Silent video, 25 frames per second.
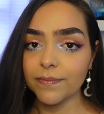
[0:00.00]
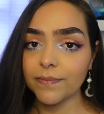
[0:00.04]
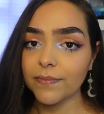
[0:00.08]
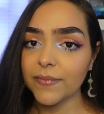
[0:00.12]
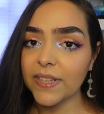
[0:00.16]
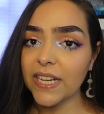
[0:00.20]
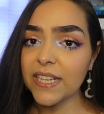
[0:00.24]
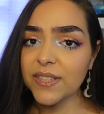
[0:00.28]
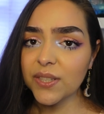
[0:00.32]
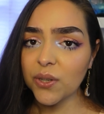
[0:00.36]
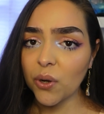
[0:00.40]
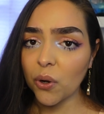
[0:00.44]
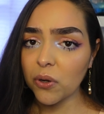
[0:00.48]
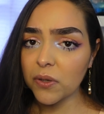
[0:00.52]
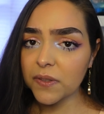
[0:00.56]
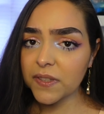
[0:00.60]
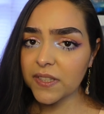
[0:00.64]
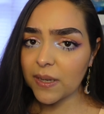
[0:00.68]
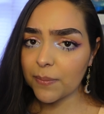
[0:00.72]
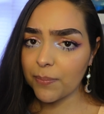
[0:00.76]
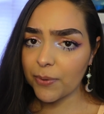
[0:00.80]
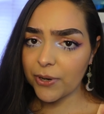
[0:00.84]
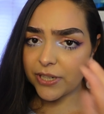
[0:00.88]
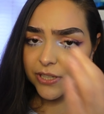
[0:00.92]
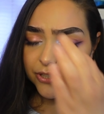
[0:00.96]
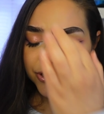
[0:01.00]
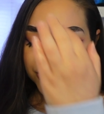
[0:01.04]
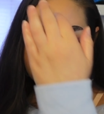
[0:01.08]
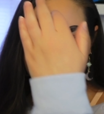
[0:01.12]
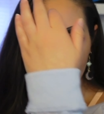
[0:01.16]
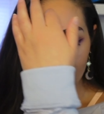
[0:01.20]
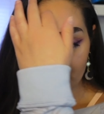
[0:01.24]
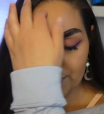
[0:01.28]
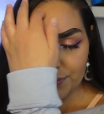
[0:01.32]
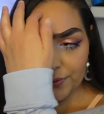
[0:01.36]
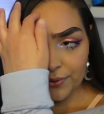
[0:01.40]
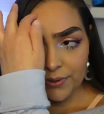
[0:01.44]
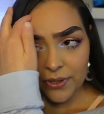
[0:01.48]
that's a whole separate
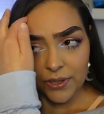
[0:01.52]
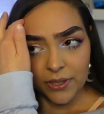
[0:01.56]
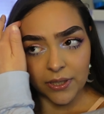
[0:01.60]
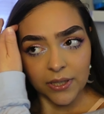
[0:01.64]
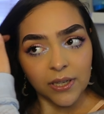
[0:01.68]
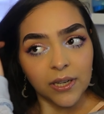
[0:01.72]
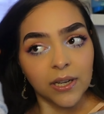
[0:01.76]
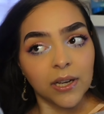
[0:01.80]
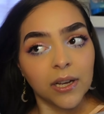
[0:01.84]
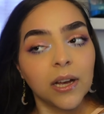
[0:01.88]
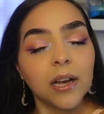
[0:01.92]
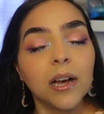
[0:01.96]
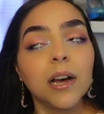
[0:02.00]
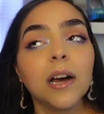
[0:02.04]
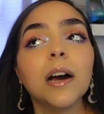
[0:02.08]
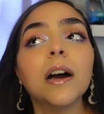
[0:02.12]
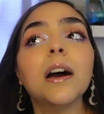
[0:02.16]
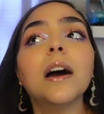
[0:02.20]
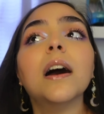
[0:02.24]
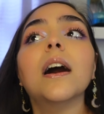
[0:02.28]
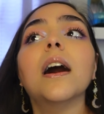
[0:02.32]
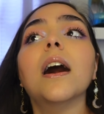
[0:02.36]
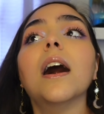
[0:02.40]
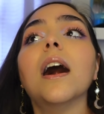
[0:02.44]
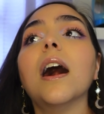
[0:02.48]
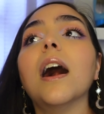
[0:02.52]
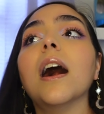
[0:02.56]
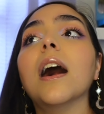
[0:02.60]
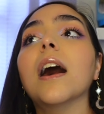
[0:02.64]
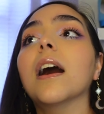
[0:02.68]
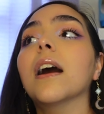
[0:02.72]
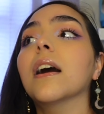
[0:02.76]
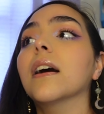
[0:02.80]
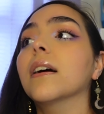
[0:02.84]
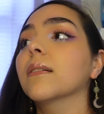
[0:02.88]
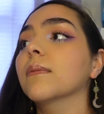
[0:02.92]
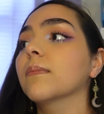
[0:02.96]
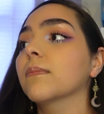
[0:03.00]
issue.
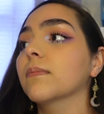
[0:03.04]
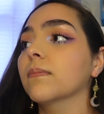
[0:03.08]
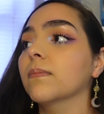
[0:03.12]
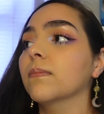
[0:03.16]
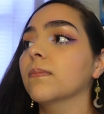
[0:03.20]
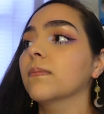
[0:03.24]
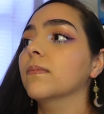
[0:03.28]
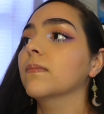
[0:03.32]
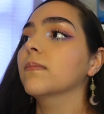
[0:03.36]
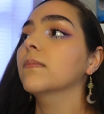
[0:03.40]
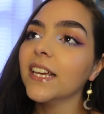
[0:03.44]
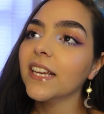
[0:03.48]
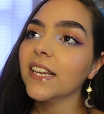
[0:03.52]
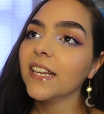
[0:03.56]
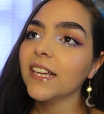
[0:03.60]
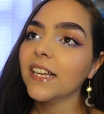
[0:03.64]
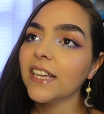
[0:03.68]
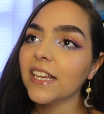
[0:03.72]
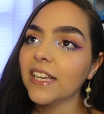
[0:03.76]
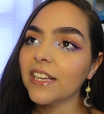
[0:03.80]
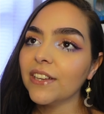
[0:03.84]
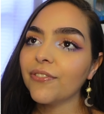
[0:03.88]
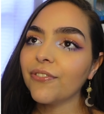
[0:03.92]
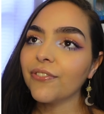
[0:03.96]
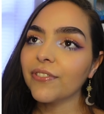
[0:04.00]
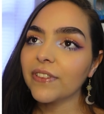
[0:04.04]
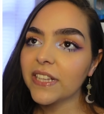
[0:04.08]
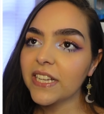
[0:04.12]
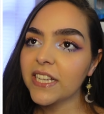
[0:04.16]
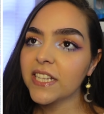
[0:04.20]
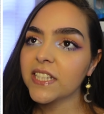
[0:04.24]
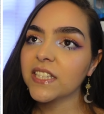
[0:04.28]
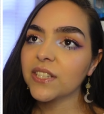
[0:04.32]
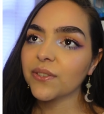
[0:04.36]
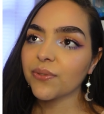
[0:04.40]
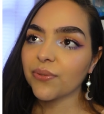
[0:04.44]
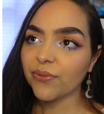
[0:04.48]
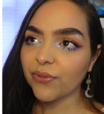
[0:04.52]
Um, if
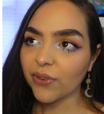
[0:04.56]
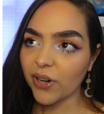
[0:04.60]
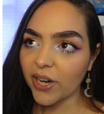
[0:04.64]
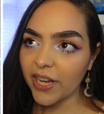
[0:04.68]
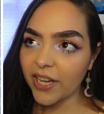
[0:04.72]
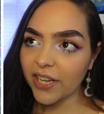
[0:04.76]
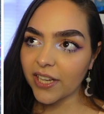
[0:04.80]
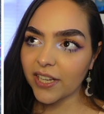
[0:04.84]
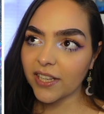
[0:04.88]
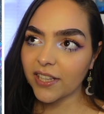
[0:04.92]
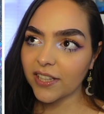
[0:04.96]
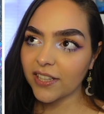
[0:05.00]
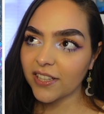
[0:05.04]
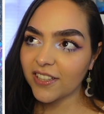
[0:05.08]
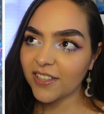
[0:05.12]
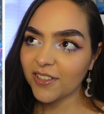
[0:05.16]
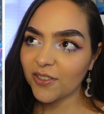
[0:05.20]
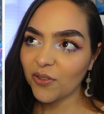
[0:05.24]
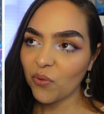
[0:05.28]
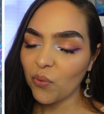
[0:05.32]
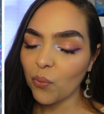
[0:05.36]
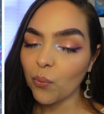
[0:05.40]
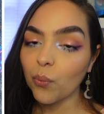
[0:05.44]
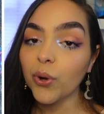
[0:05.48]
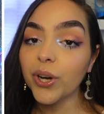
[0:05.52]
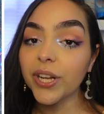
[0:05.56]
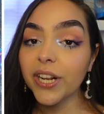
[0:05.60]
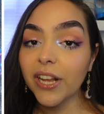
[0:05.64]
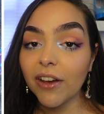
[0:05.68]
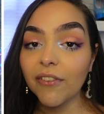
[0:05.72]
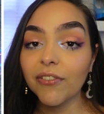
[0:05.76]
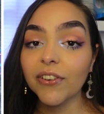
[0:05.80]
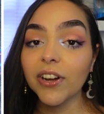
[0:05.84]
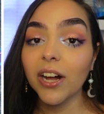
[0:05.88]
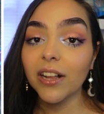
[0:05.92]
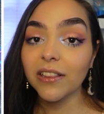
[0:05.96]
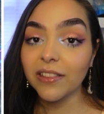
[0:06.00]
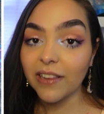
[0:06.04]
Lisa Frank would
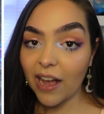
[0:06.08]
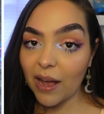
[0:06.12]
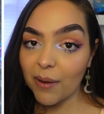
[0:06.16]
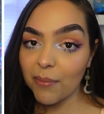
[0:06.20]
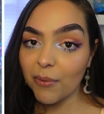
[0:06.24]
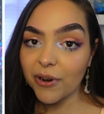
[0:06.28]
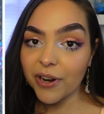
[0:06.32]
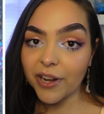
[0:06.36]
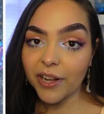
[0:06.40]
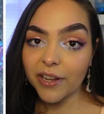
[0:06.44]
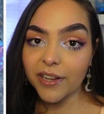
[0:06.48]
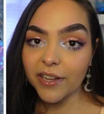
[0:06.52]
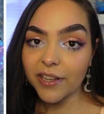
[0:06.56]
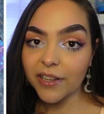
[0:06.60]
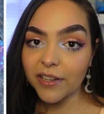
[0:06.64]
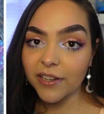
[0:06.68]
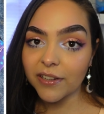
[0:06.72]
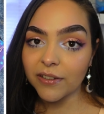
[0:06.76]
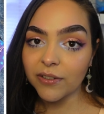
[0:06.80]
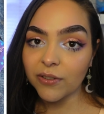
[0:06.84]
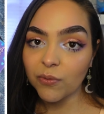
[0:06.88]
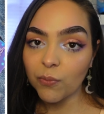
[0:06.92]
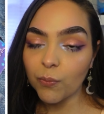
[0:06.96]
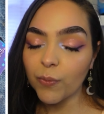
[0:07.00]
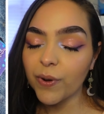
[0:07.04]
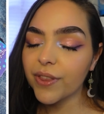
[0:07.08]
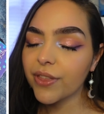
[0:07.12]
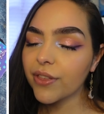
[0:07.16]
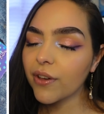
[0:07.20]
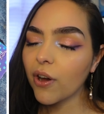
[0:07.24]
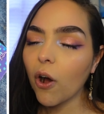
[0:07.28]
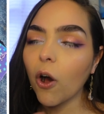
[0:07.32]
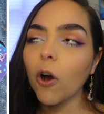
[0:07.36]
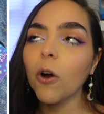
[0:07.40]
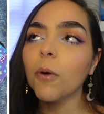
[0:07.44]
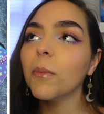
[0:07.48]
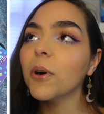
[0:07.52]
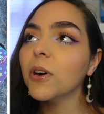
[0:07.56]
have collaborated with
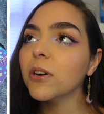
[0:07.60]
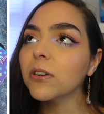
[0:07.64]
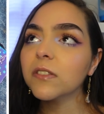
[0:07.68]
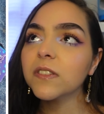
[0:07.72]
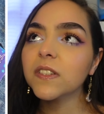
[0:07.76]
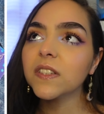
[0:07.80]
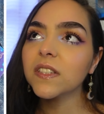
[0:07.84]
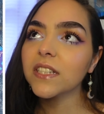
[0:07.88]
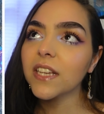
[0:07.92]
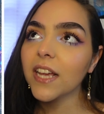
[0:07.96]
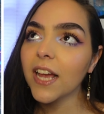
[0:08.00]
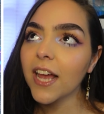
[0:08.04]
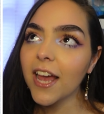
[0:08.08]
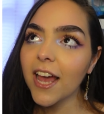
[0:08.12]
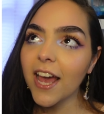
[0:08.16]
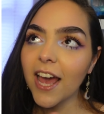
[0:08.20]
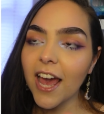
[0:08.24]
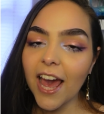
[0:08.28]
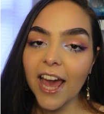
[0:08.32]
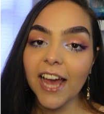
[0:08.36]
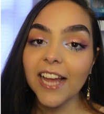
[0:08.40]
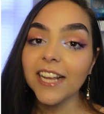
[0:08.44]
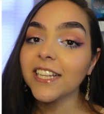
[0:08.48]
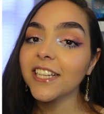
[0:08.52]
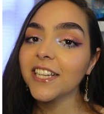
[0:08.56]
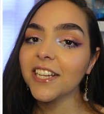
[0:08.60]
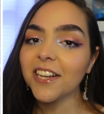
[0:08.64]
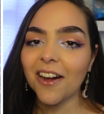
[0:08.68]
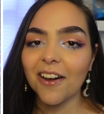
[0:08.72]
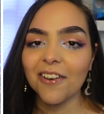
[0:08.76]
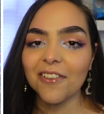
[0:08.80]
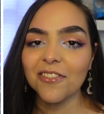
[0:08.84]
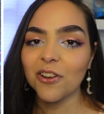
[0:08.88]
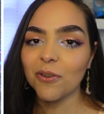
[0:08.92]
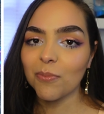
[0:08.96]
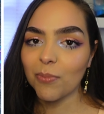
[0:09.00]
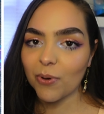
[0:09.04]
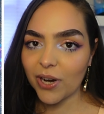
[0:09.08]
almost any
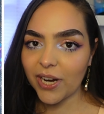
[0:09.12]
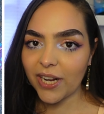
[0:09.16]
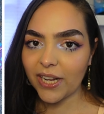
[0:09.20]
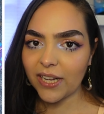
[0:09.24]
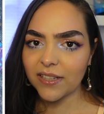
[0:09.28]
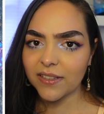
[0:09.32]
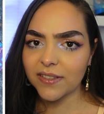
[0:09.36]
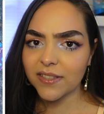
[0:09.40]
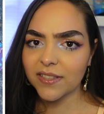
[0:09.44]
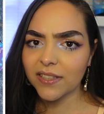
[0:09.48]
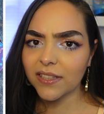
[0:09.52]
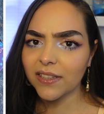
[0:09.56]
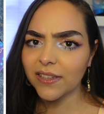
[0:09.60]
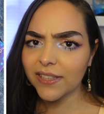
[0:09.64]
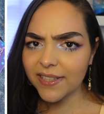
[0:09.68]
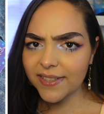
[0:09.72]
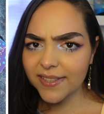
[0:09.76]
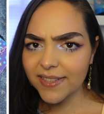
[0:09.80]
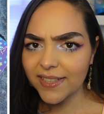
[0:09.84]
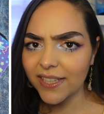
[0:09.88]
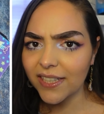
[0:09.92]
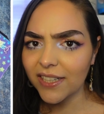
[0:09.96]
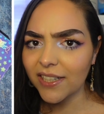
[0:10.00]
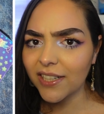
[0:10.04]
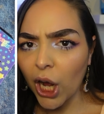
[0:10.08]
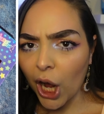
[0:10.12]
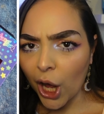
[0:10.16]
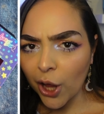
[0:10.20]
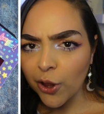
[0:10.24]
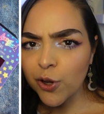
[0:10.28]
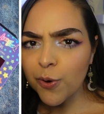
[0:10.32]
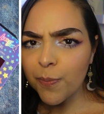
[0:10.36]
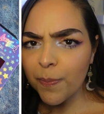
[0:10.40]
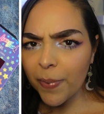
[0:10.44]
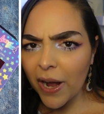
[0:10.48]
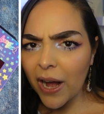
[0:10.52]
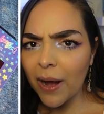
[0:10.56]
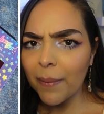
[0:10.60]
other brands, listen,
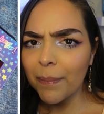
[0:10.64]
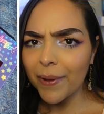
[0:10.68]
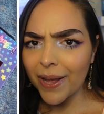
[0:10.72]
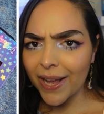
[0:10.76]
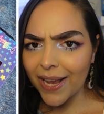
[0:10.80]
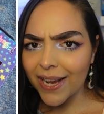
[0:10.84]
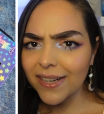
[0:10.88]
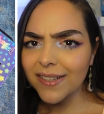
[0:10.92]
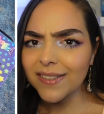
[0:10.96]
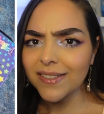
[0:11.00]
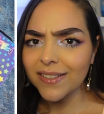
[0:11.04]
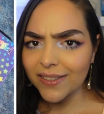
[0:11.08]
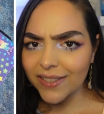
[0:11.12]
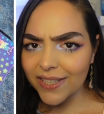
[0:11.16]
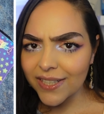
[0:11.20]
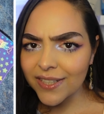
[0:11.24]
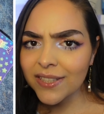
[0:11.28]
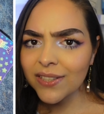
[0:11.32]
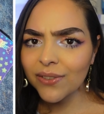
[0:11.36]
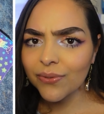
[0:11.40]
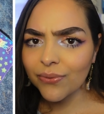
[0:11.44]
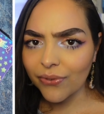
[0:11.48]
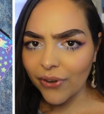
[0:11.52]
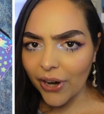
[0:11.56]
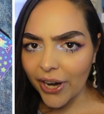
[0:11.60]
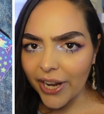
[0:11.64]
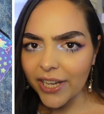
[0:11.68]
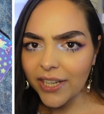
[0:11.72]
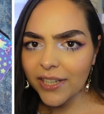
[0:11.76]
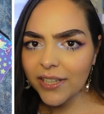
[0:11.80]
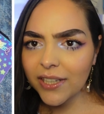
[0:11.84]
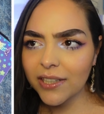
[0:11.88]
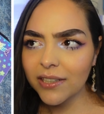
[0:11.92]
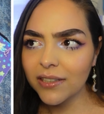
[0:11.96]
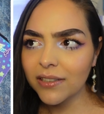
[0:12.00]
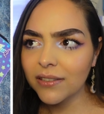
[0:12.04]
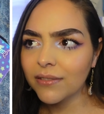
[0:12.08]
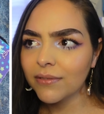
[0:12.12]
ColourPop X Lisa
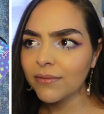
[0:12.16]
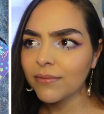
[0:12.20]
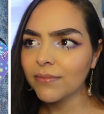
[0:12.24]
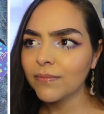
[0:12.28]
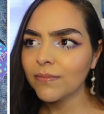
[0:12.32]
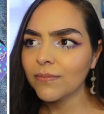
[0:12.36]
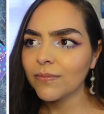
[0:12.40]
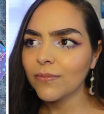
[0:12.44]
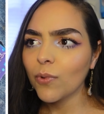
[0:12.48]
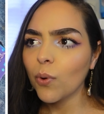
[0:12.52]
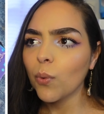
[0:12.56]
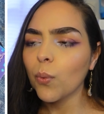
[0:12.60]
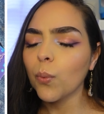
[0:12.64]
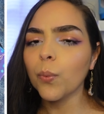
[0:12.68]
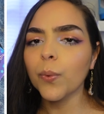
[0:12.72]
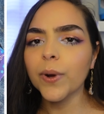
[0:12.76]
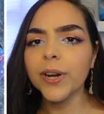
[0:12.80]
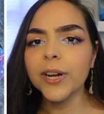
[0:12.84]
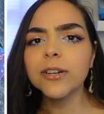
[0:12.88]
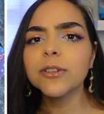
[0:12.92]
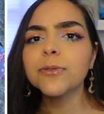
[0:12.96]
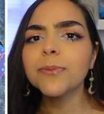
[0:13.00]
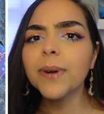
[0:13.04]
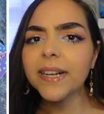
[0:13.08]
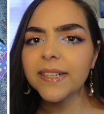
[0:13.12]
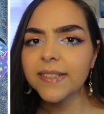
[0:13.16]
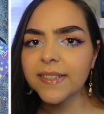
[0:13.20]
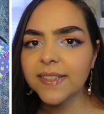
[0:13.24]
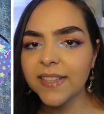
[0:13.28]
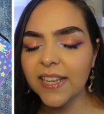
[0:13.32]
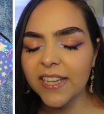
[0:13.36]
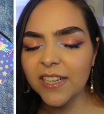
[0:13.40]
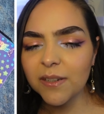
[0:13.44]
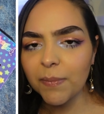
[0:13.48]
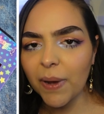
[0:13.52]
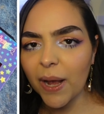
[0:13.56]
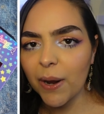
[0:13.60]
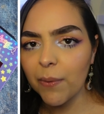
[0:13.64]
Frank, where do I
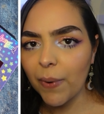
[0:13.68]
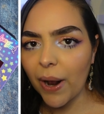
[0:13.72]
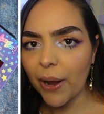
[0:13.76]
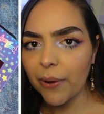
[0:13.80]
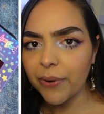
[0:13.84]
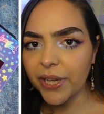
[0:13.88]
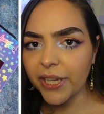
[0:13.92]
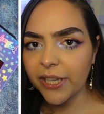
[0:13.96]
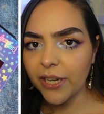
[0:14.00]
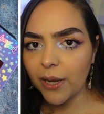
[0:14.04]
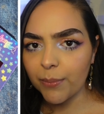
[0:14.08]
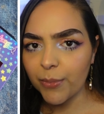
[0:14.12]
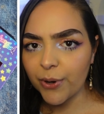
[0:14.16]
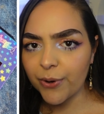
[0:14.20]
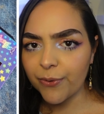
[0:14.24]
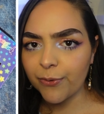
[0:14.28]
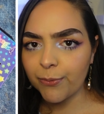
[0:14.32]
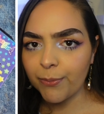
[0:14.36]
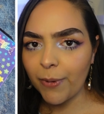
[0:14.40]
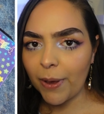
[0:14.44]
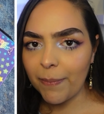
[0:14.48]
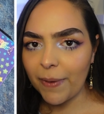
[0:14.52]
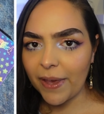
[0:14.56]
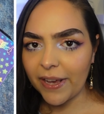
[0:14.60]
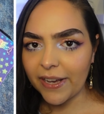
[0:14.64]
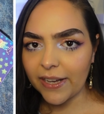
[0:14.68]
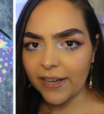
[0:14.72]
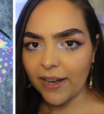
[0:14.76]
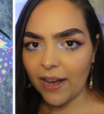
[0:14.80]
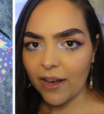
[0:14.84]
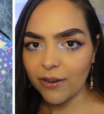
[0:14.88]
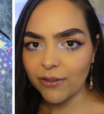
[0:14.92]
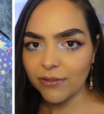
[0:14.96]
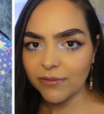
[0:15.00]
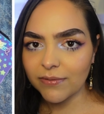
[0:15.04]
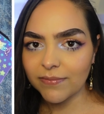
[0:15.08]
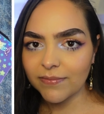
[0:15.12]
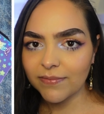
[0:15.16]
send my routing number for my bank
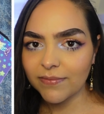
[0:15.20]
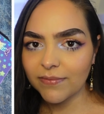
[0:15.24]
account?